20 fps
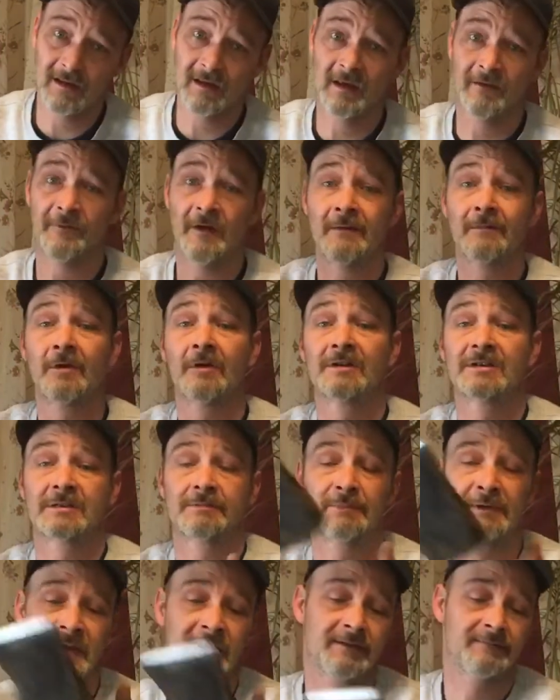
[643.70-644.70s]
if I'm going to
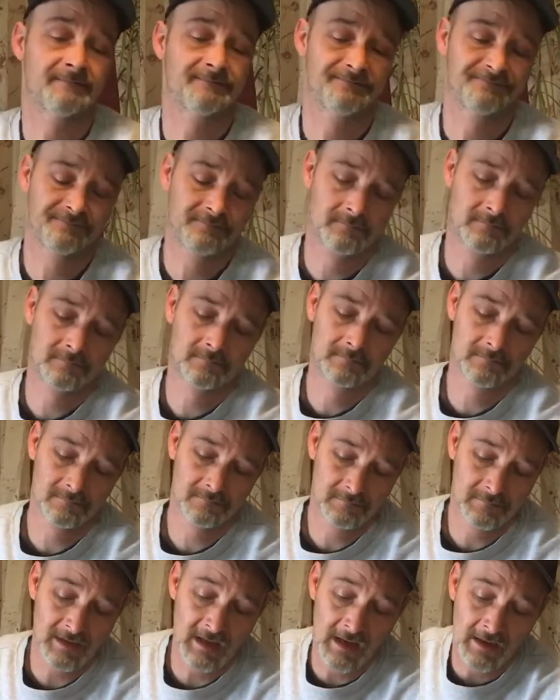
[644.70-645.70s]
split,
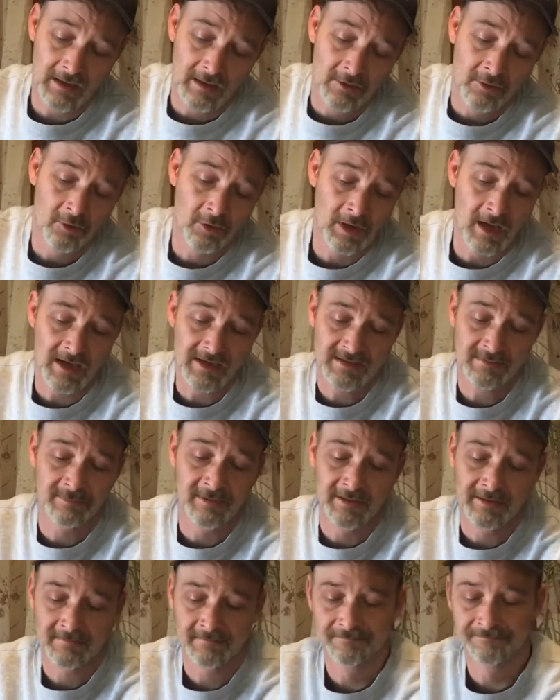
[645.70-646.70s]
and I'm going to do a lot of
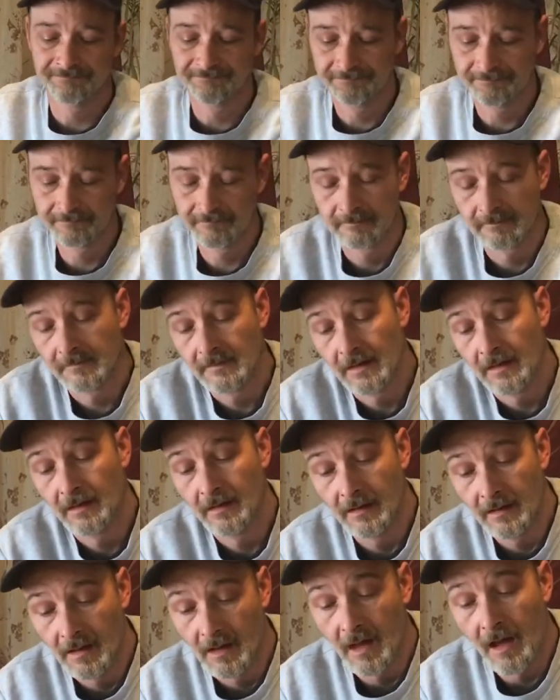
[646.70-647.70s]
splitting,
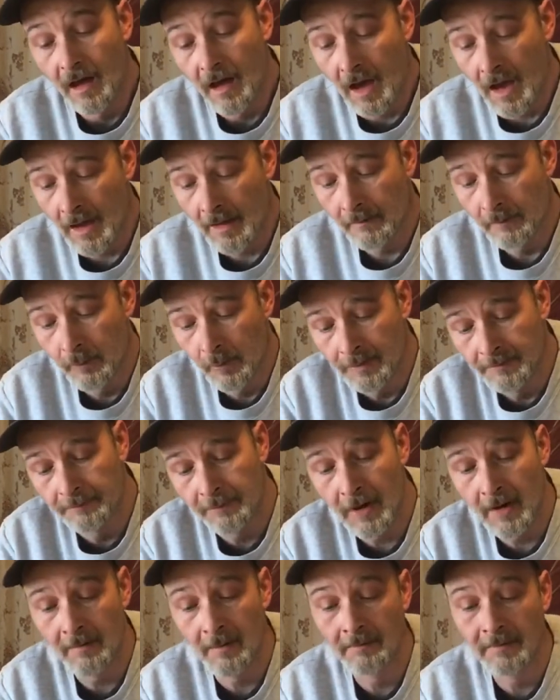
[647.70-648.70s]
I would
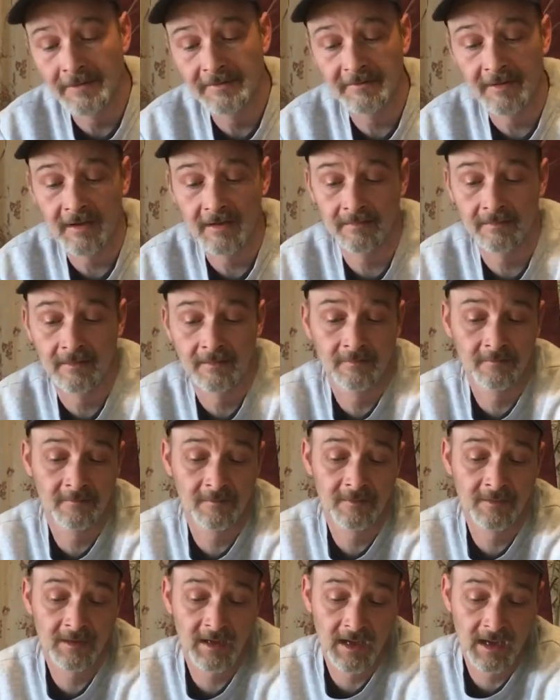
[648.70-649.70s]
probably take this
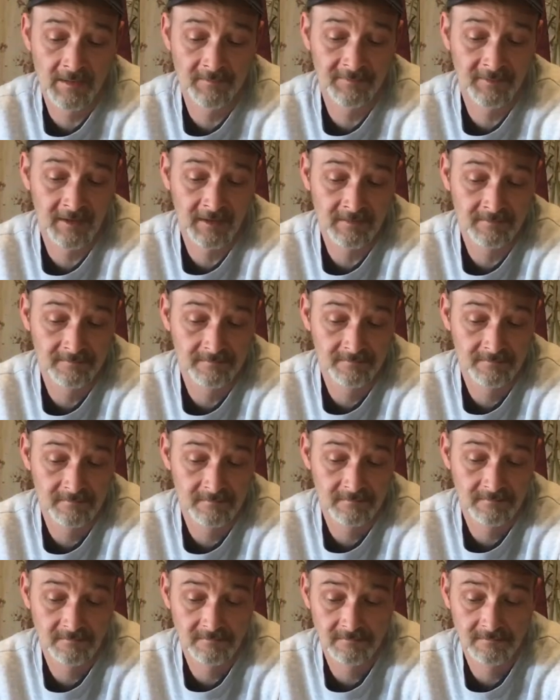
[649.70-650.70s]
to the campsite.
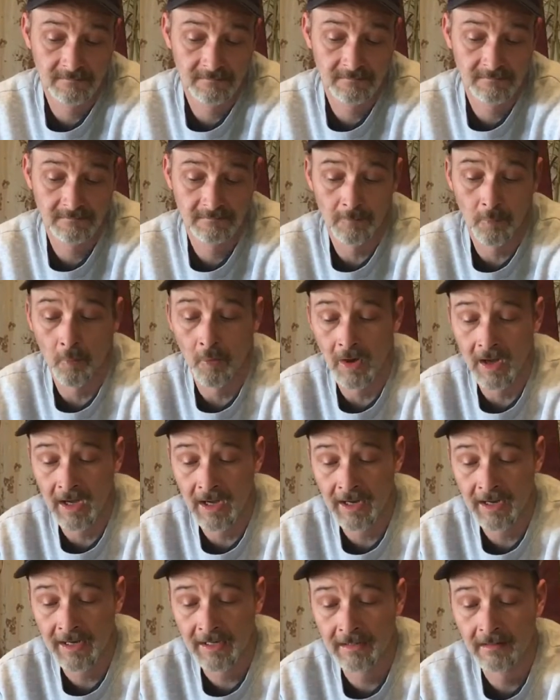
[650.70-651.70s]

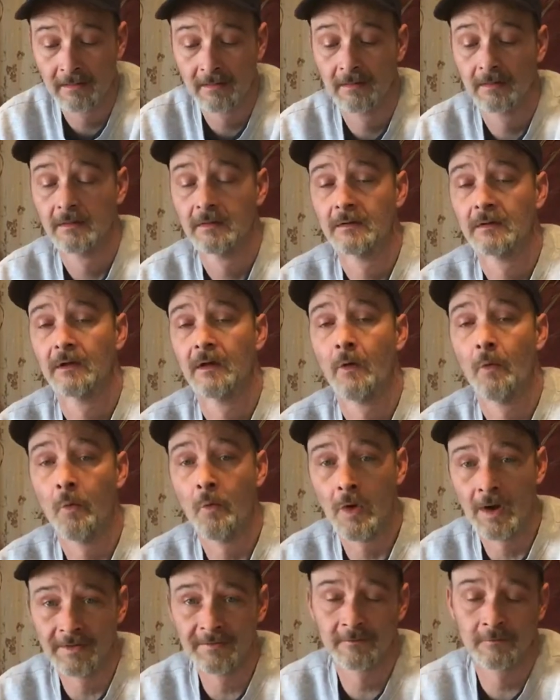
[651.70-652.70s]
Why?
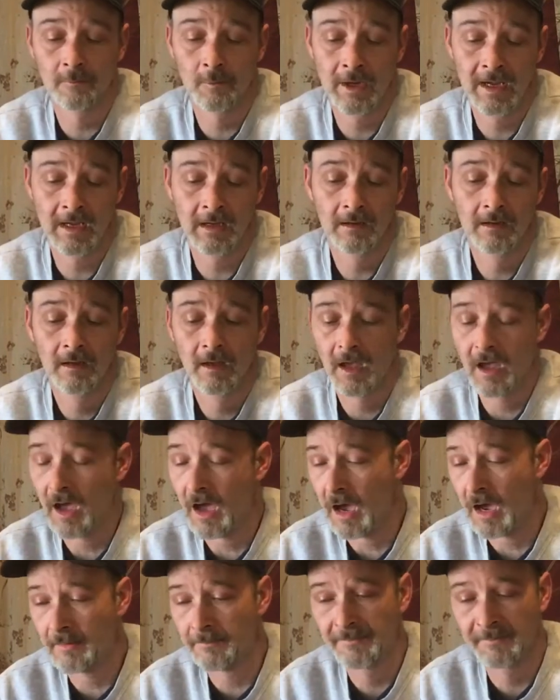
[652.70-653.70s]
One swing,
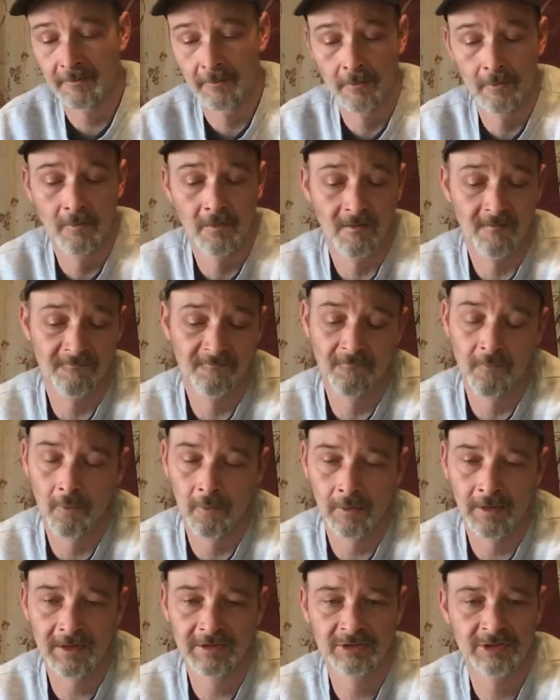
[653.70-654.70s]
I'm through a
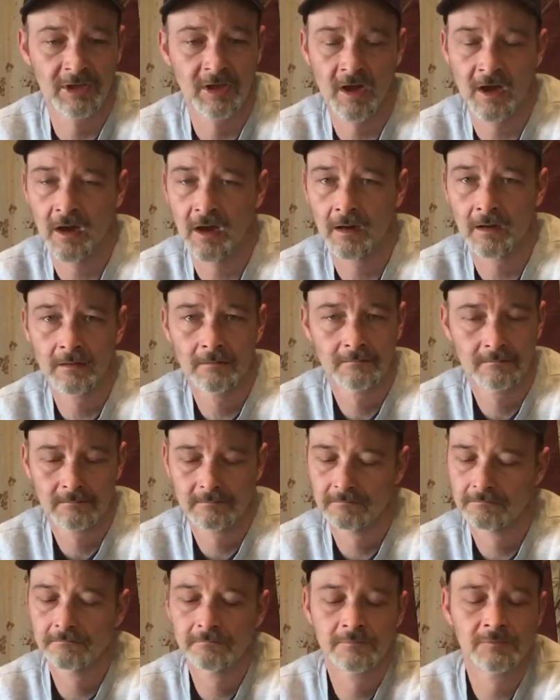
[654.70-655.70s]
4-inch log,
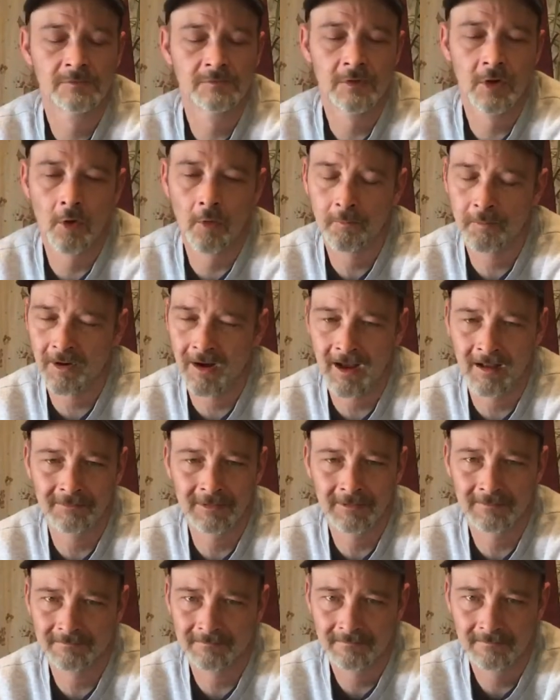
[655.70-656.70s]
no
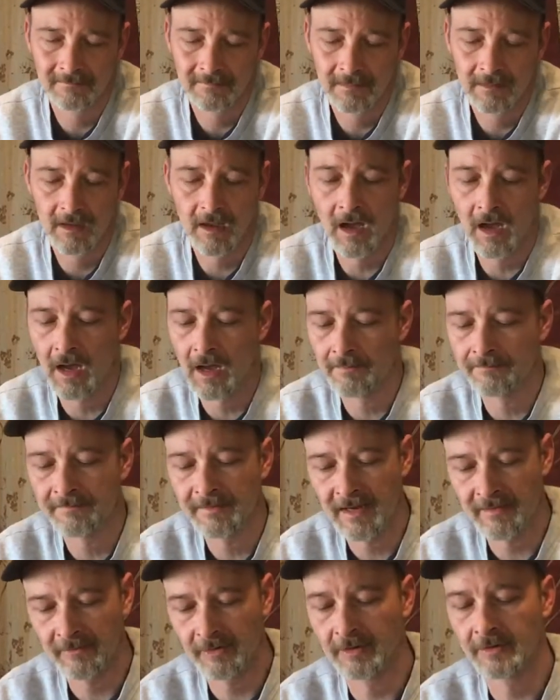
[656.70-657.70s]
problem. I'm
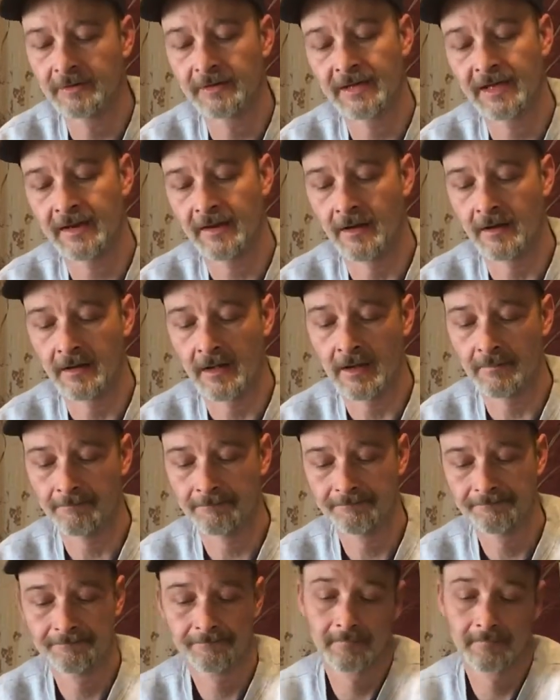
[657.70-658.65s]
never going to get hung up.